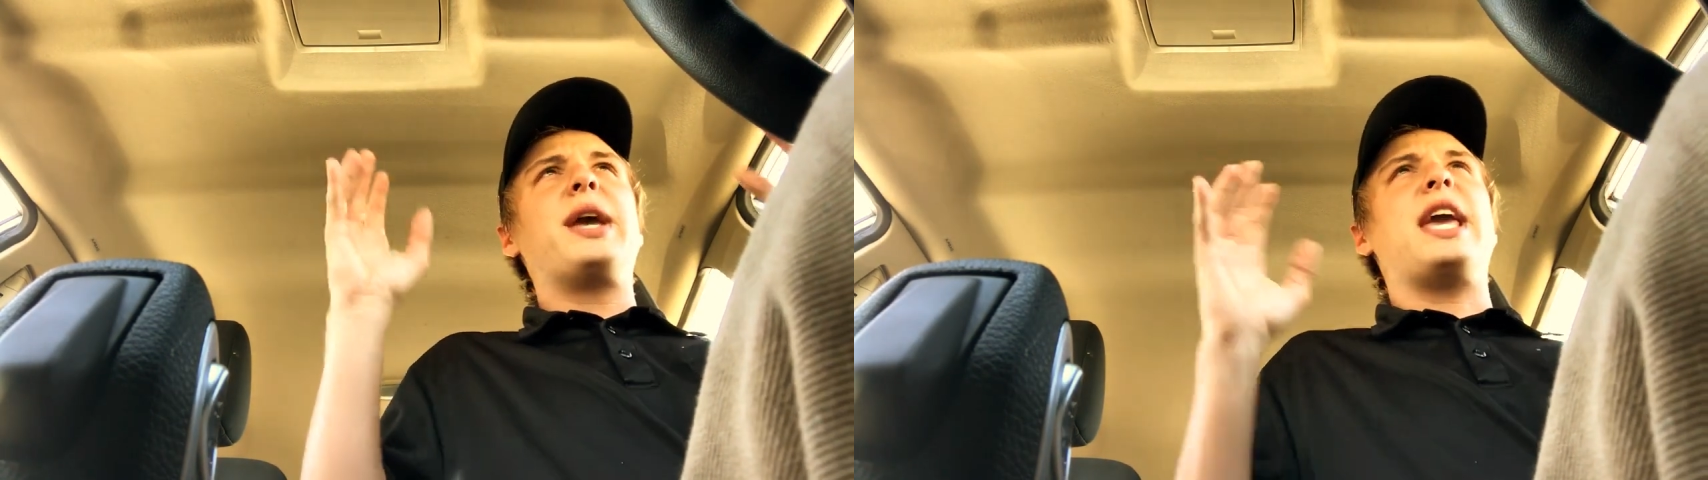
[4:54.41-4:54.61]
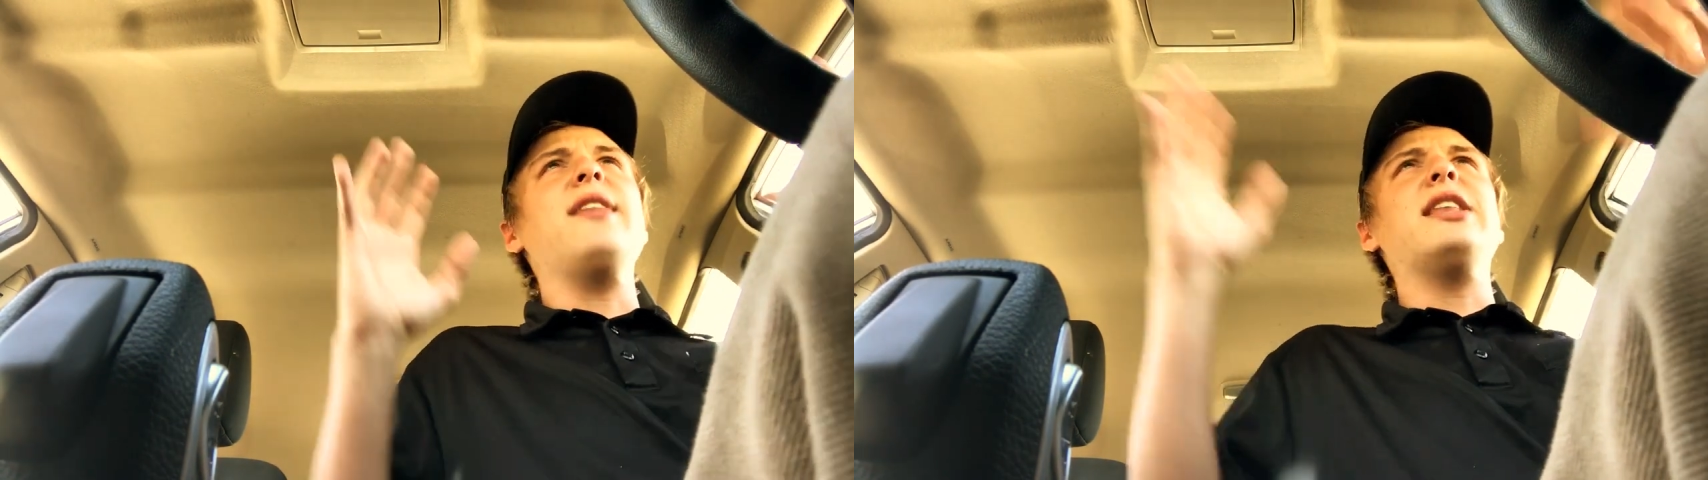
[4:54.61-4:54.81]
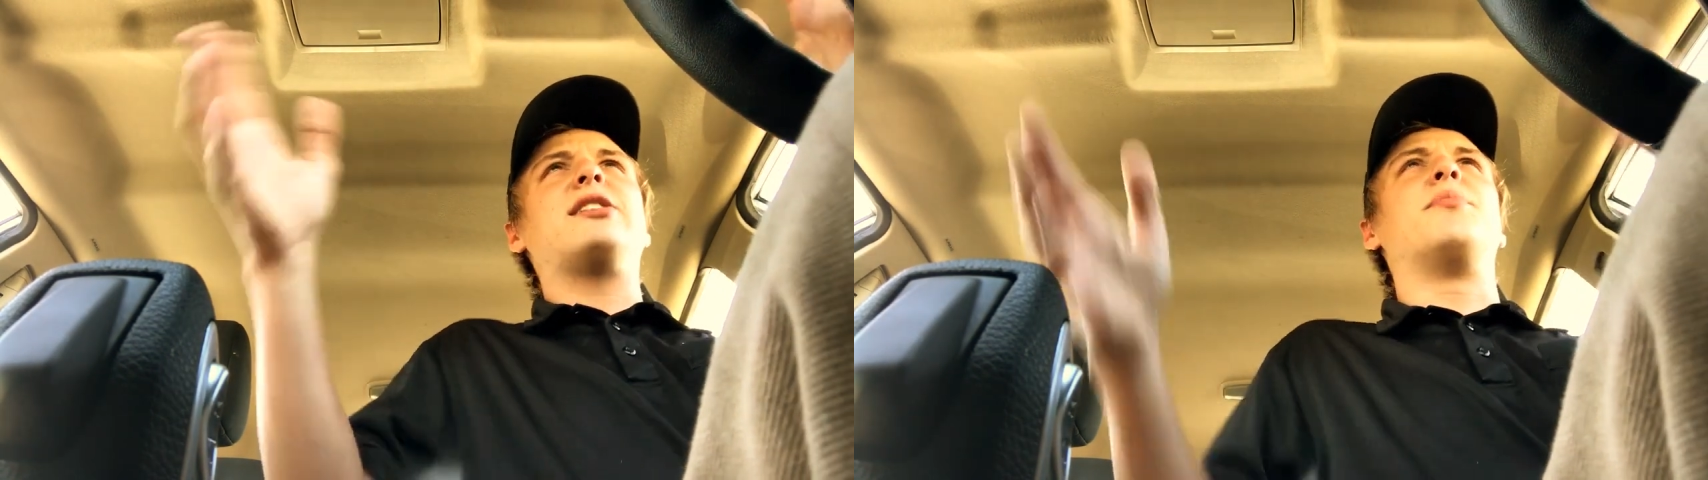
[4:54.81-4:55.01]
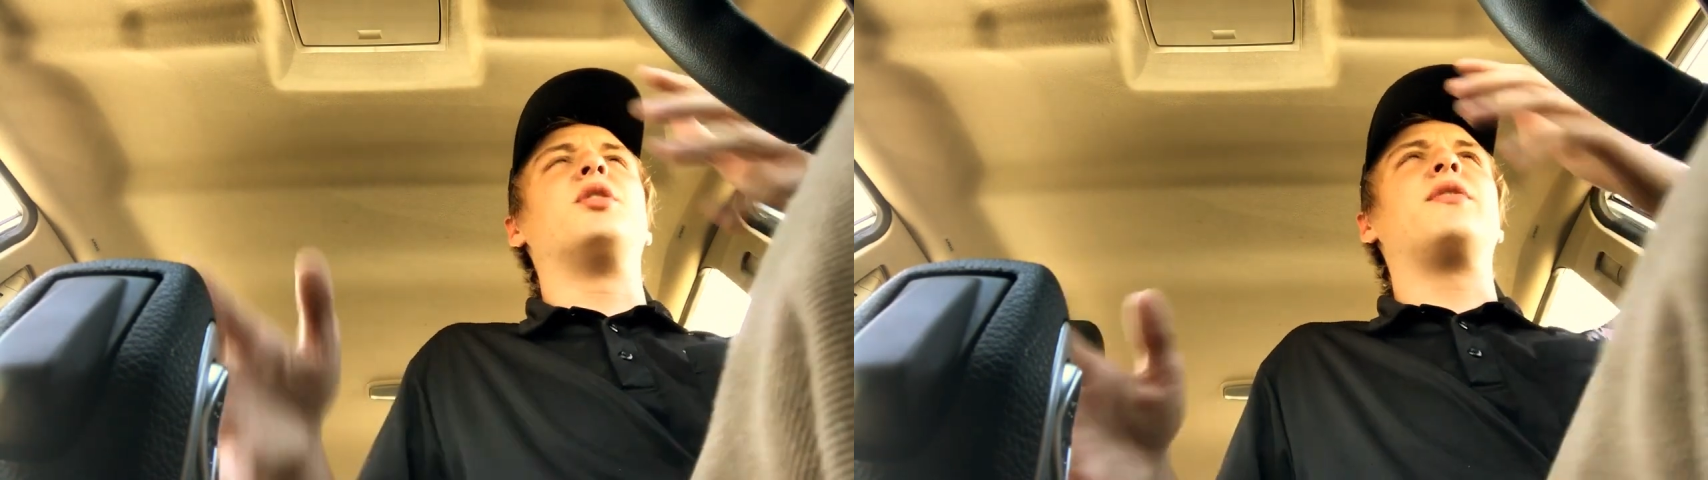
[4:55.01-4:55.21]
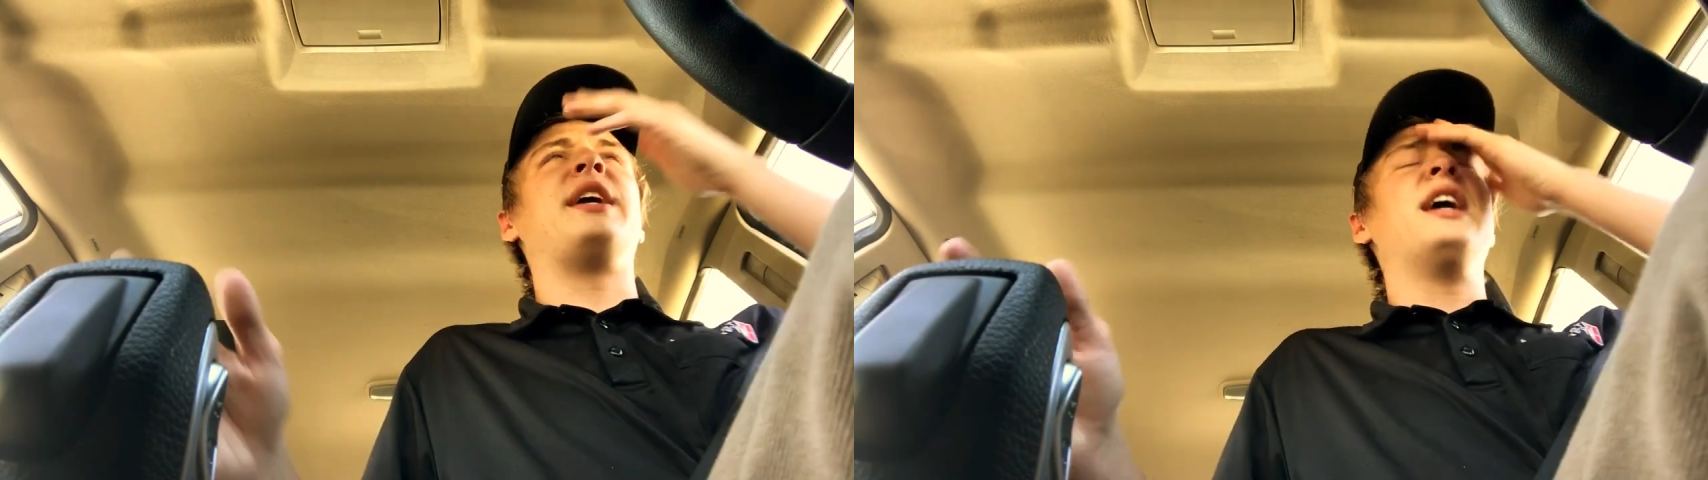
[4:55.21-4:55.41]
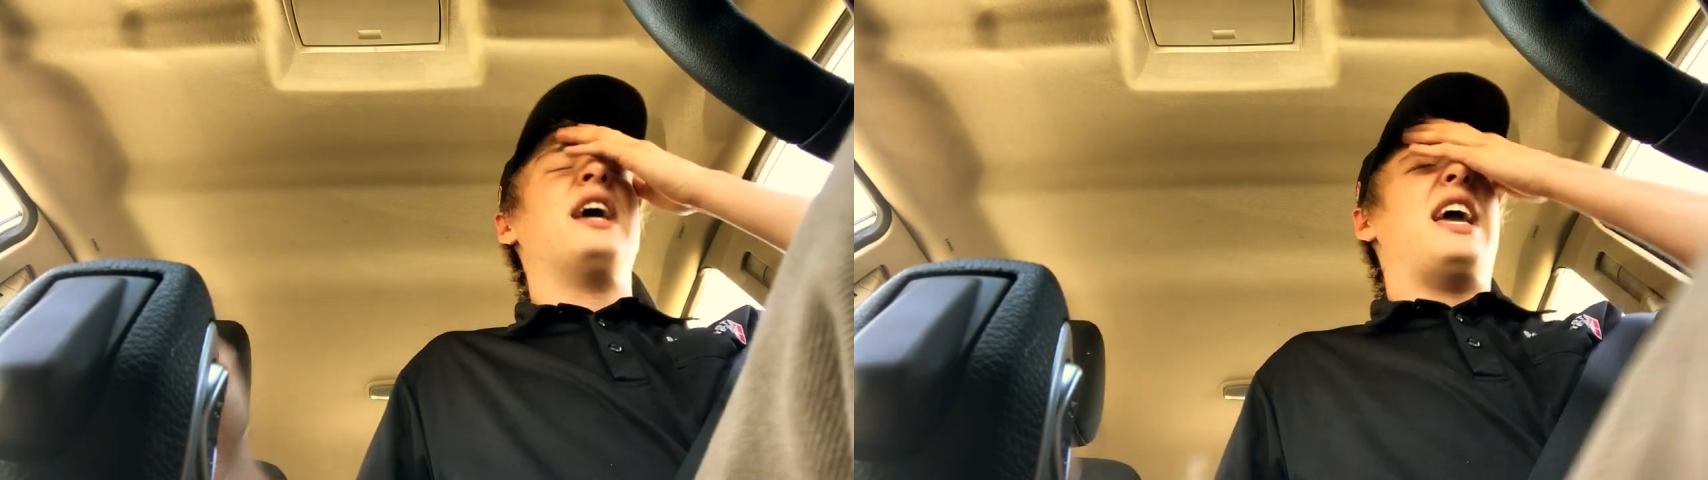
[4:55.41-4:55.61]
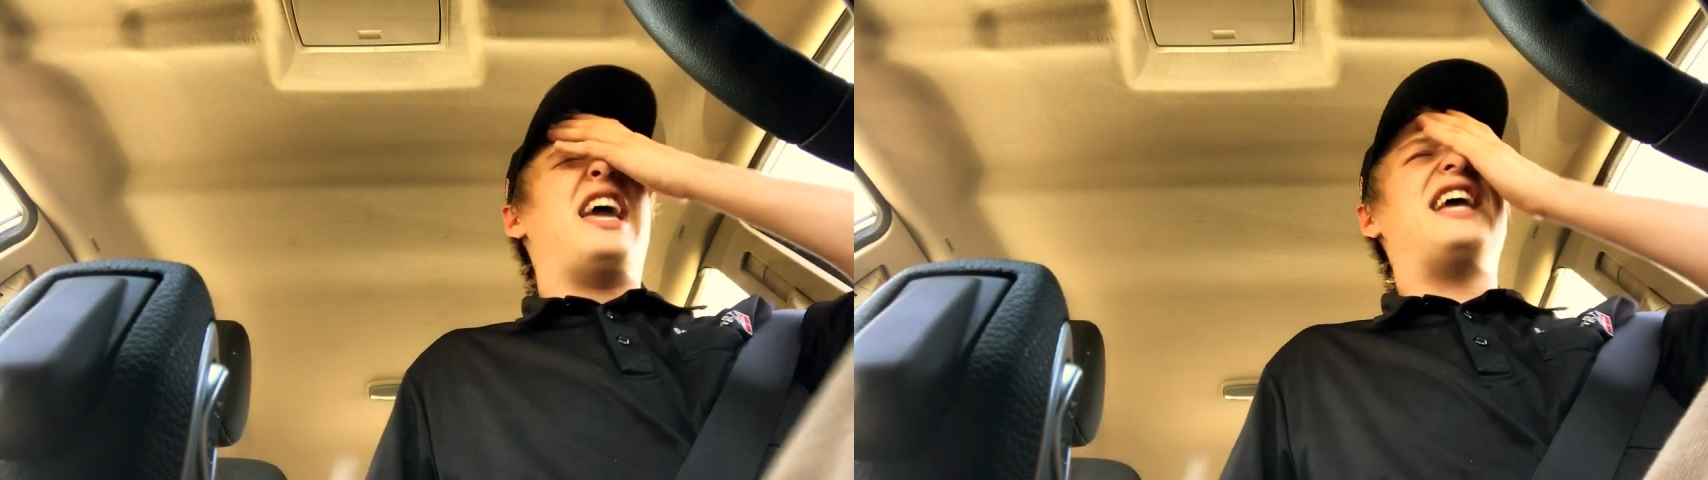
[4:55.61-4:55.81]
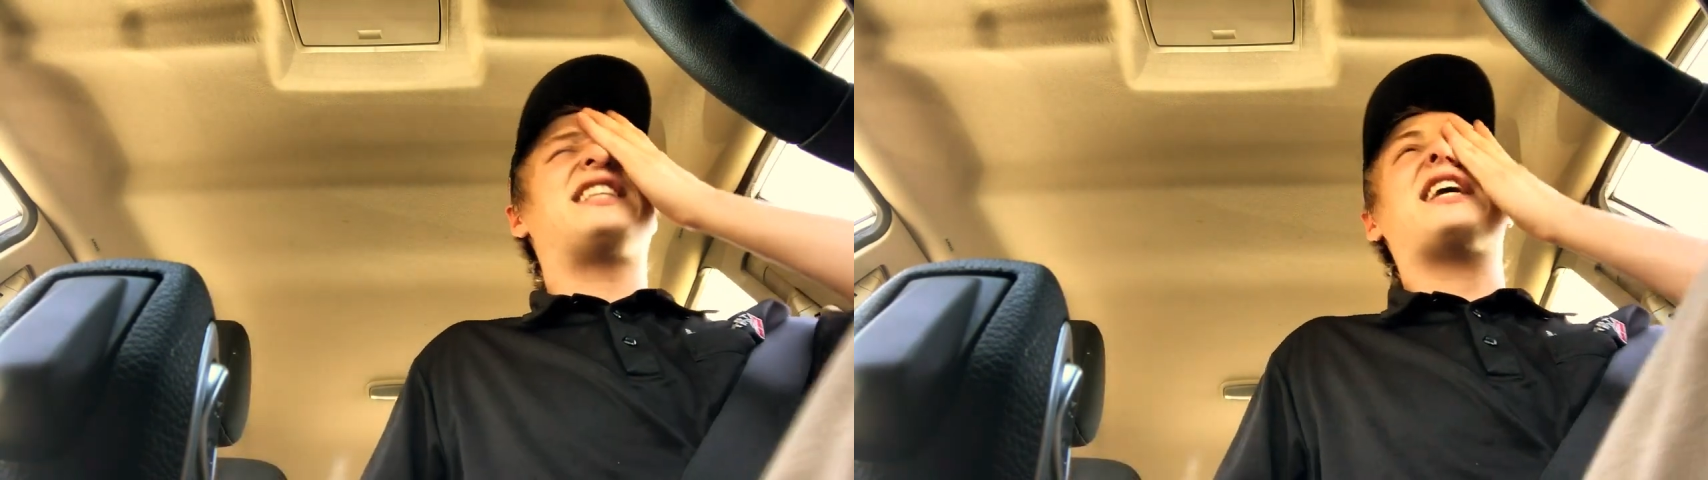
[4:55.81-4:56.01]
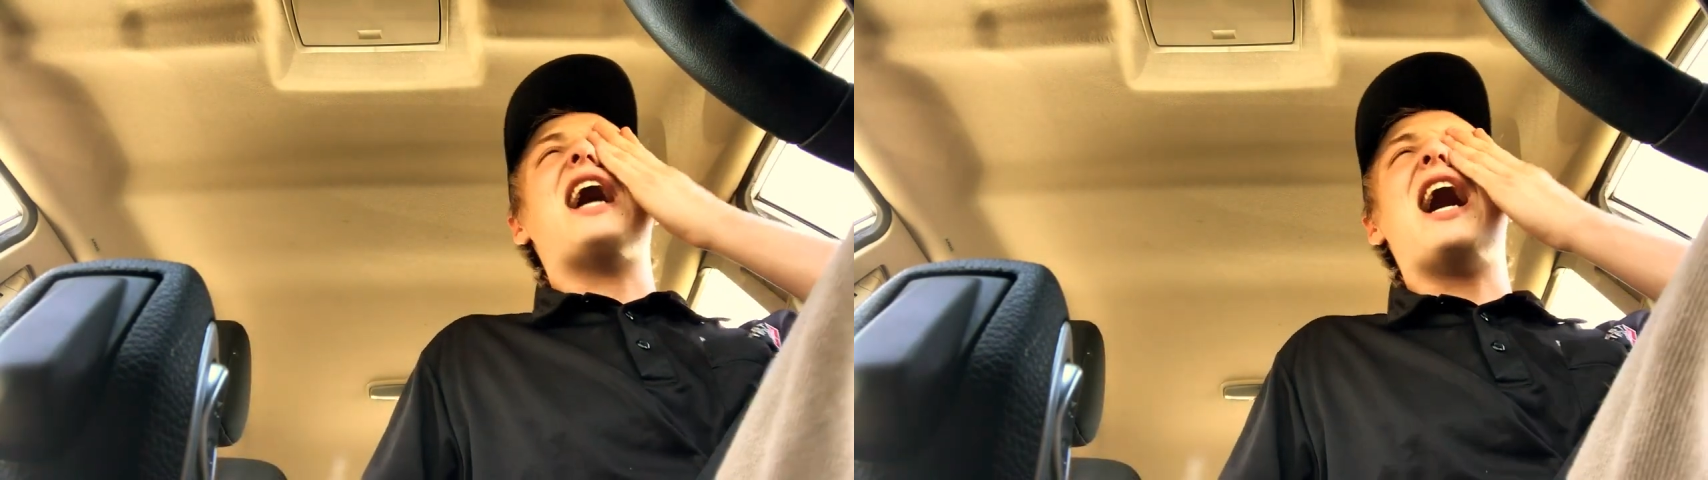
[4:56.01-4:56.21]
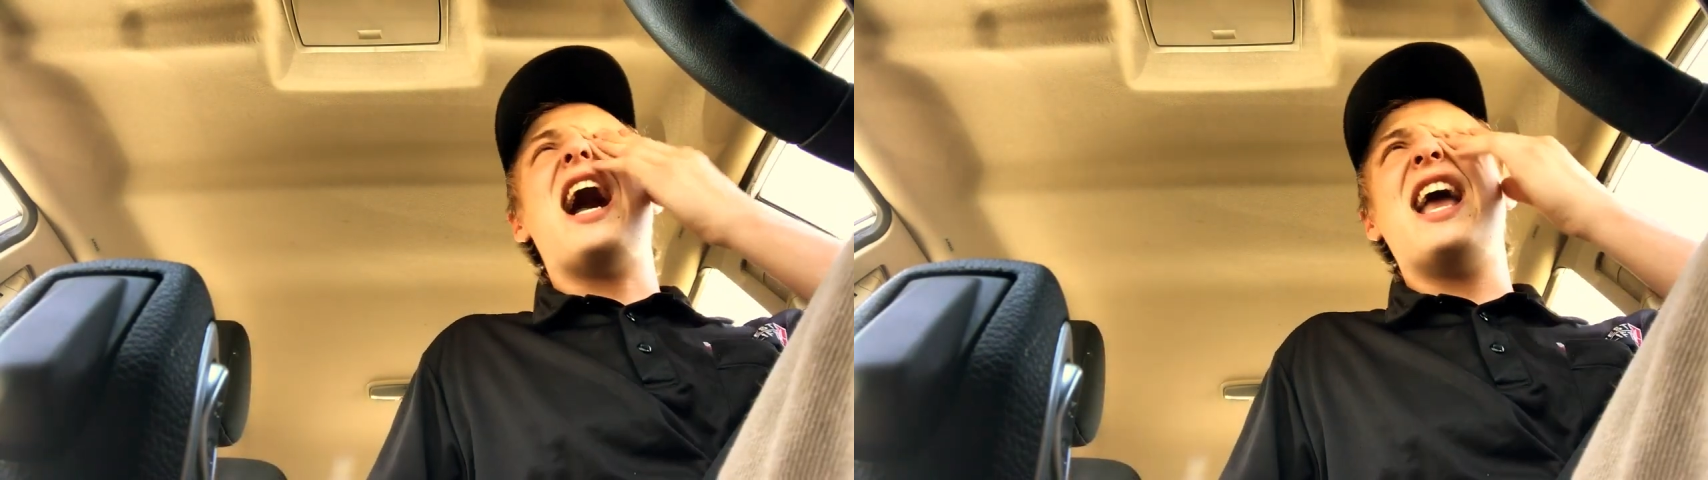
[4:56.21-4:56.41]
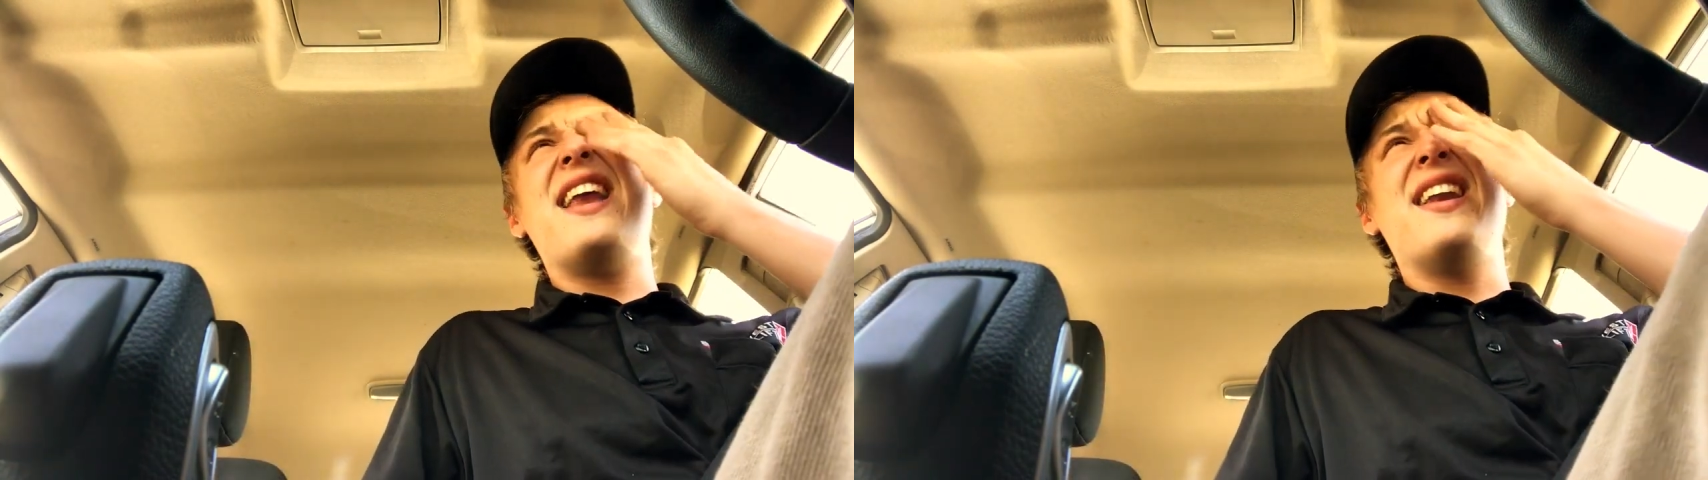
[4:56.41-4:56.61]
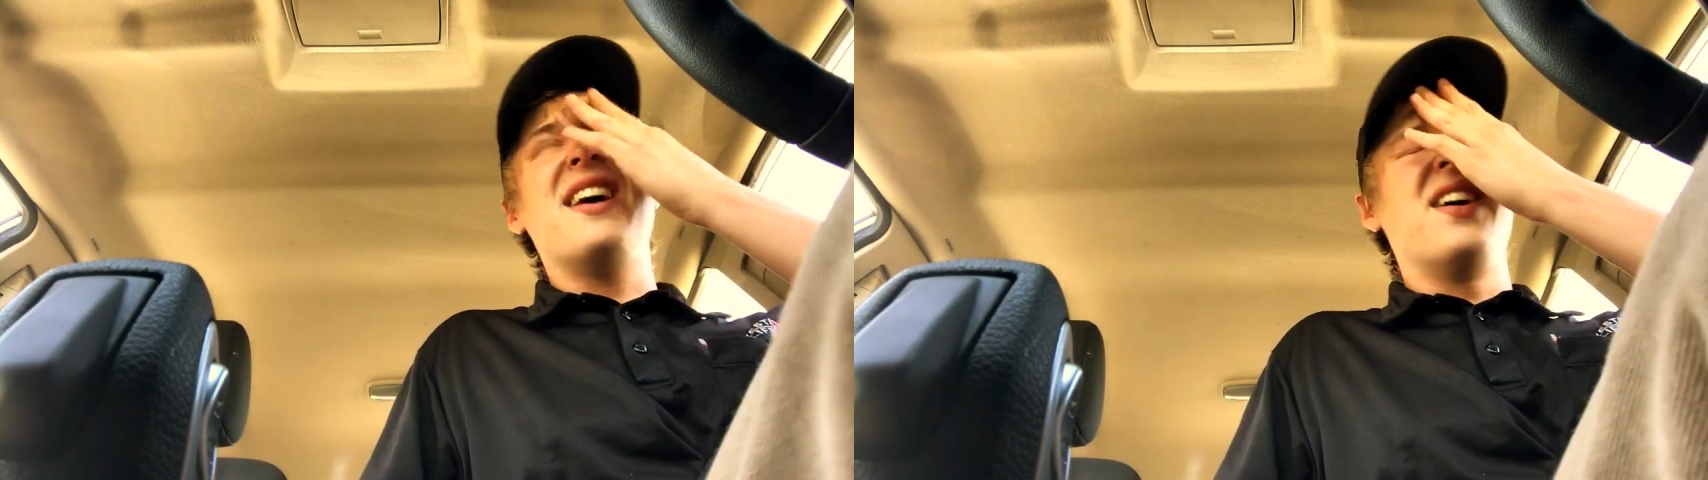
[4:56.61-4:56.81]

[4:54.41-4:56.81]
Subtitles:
in this movie, it's kind